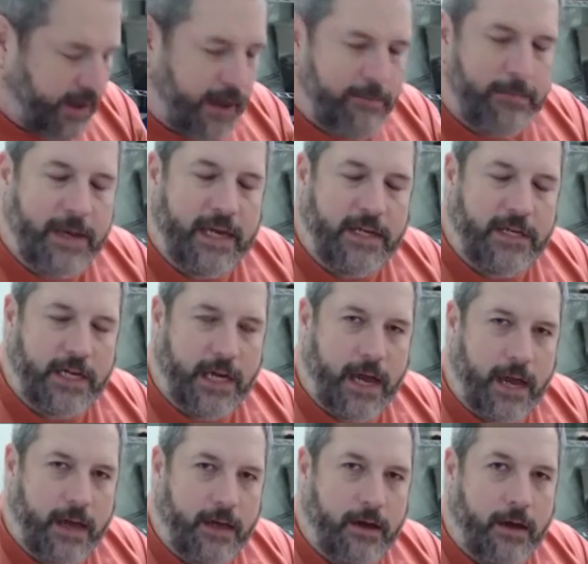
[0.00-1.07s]

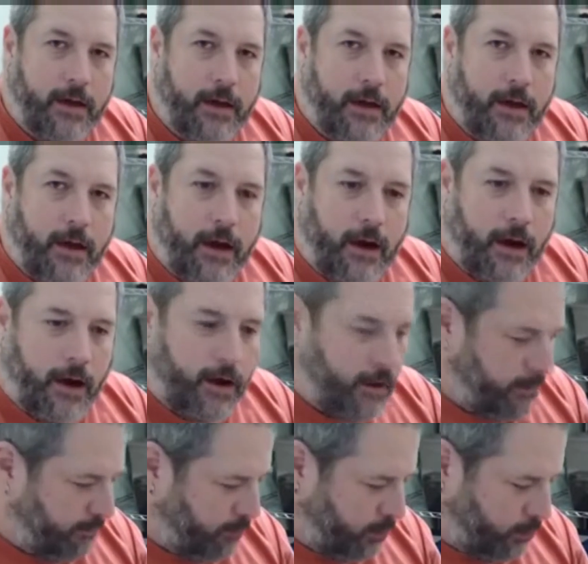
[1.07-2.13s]
FPGA
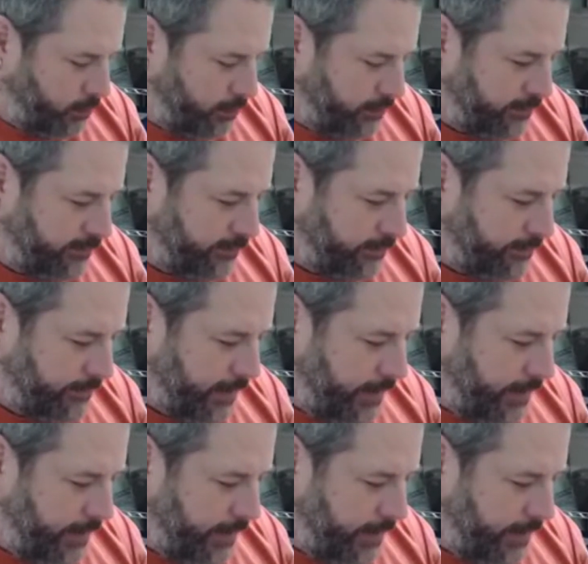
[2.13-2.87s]
boards.